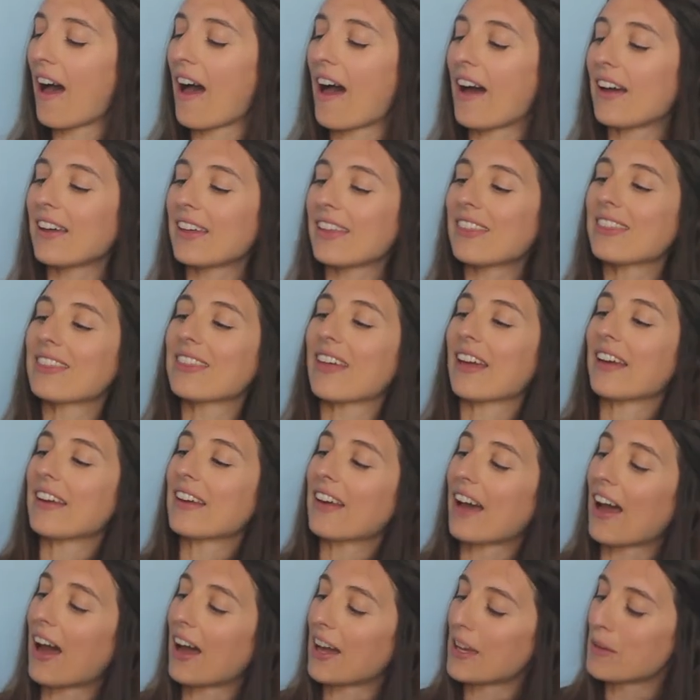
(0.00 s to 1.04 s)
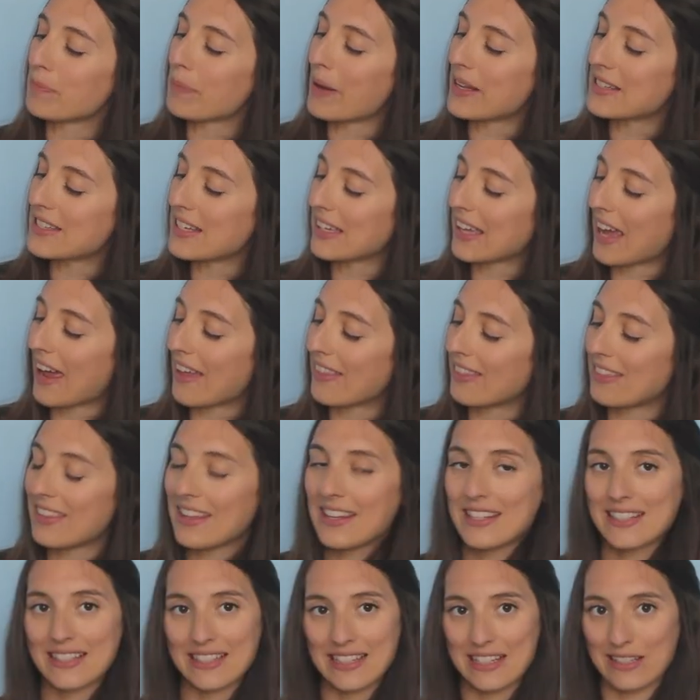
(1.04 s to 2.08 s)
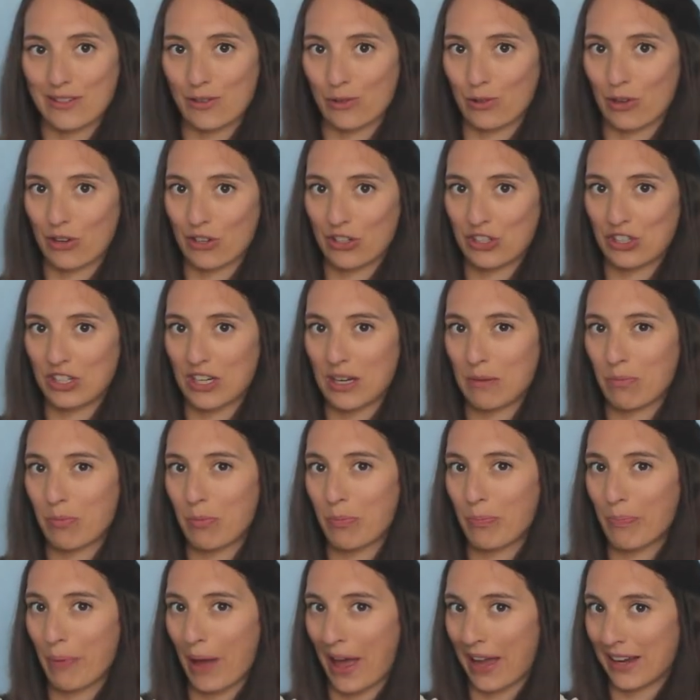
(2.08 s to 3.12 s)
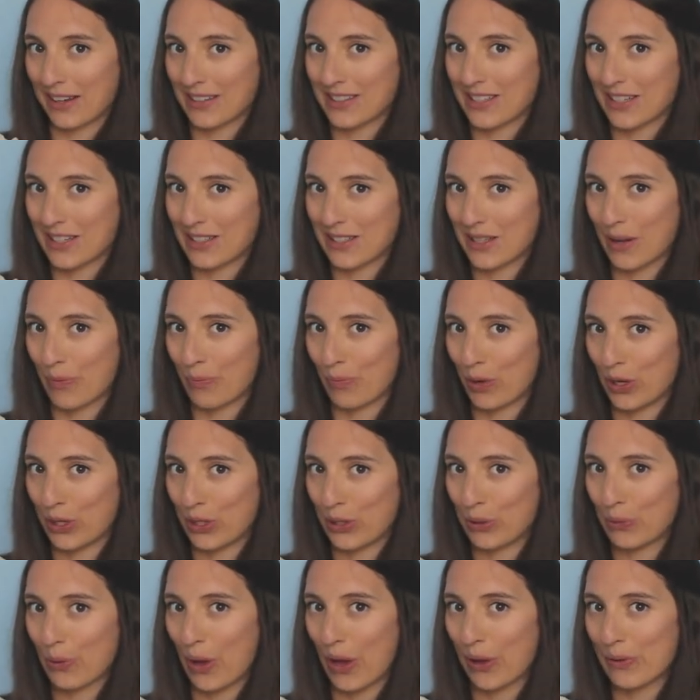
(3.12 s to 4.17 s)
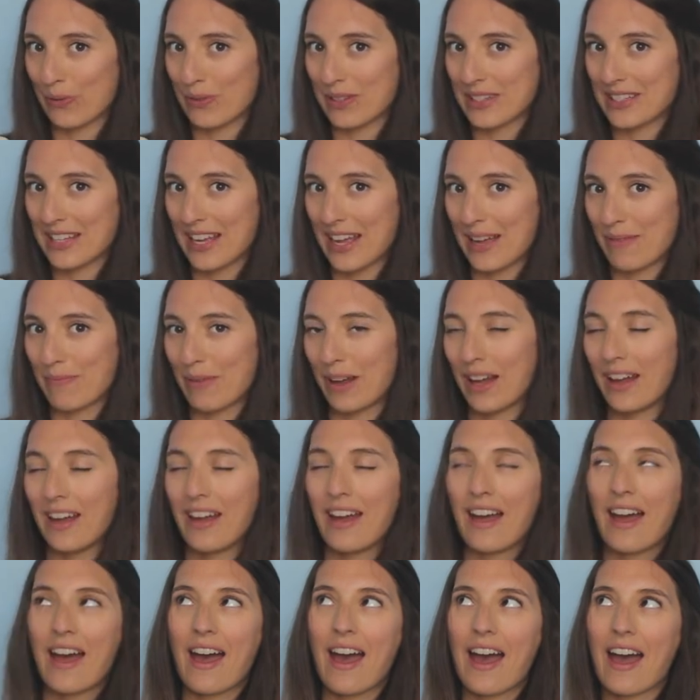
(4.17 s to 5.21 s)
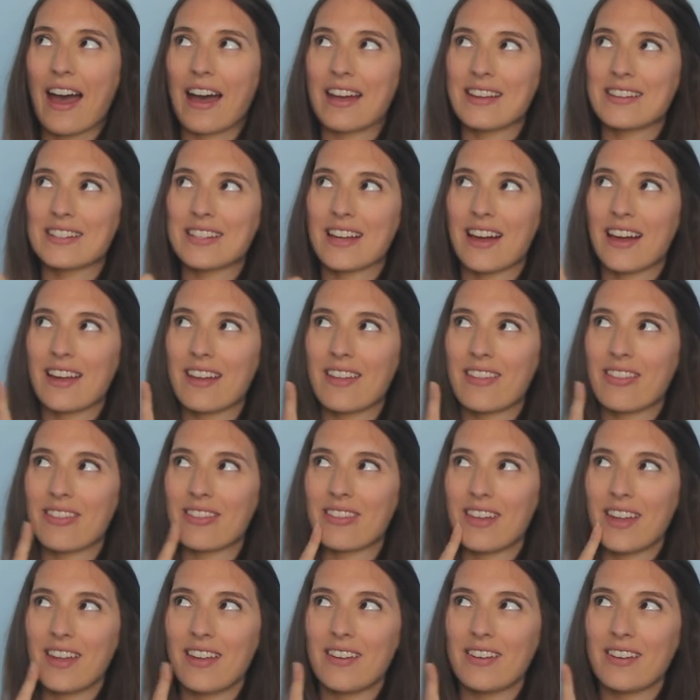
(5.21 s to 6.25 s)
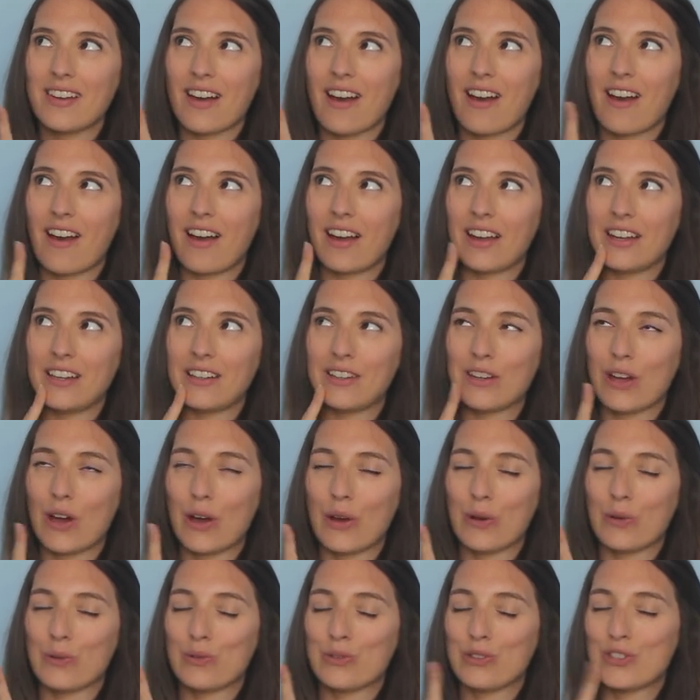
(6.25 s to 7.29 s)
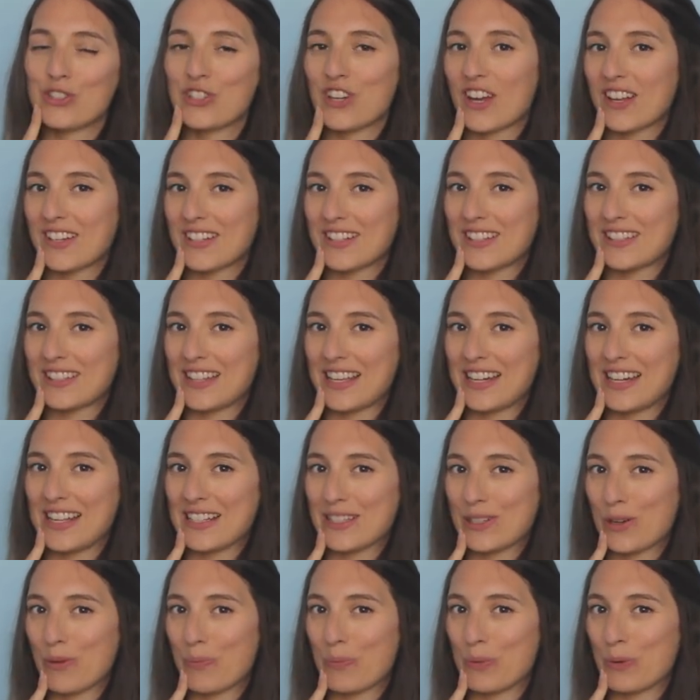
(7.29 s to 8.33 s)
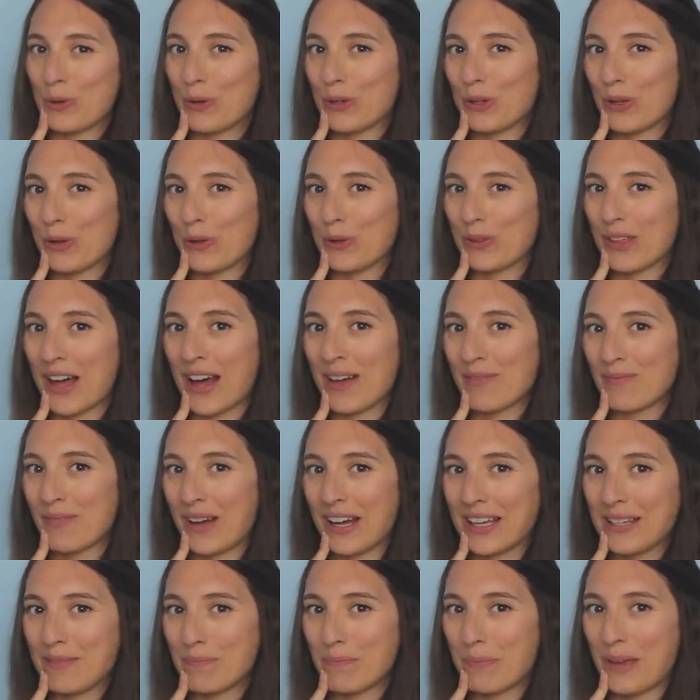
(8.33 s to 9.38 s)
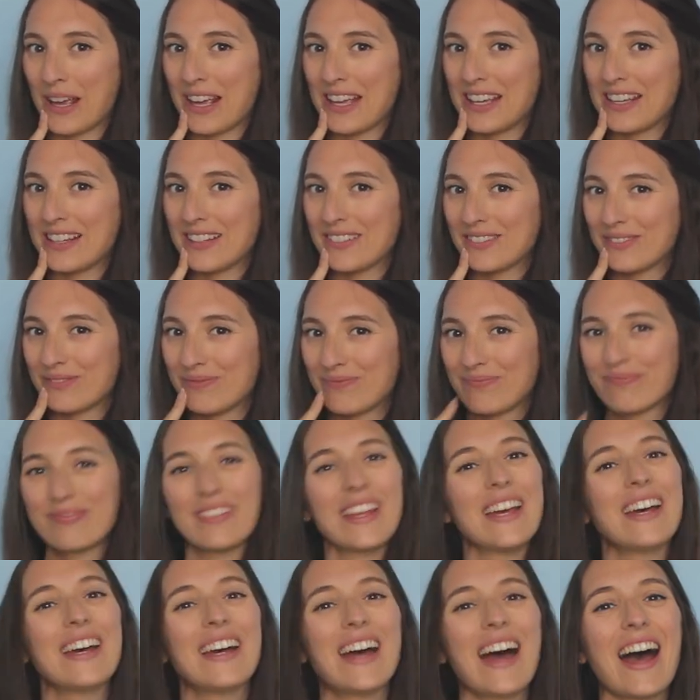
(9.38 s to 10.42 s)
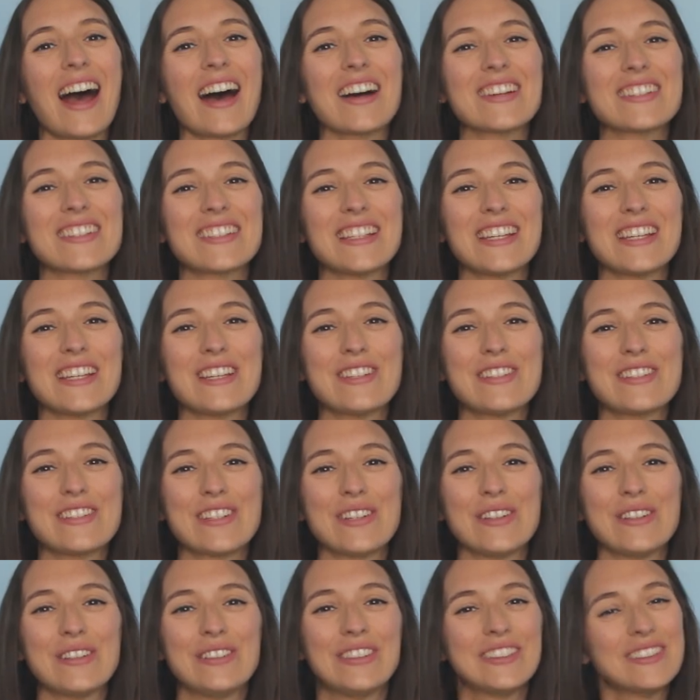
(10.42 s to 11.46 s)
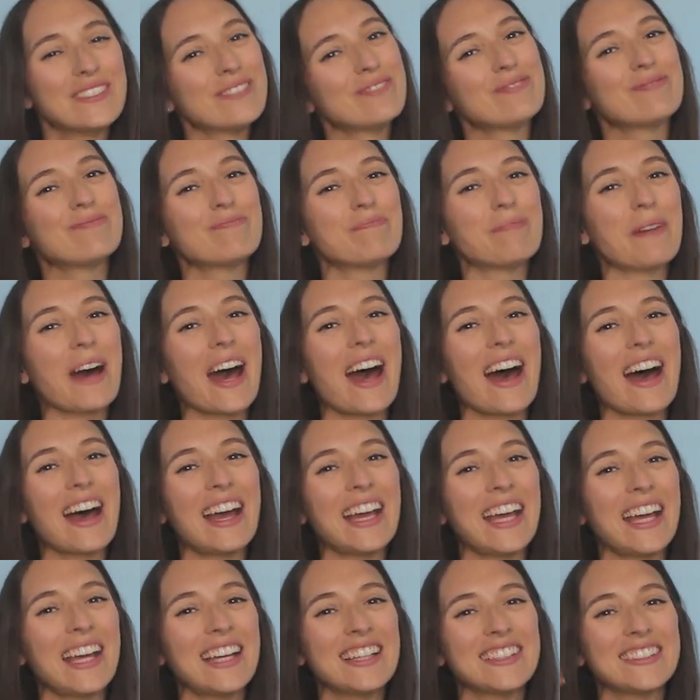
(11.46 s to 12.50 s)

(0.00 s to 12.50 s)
I think I better get this little lost sheep back to someone who owns him. And I think I know just the little boy who that might be. I'll see you soon. Bye.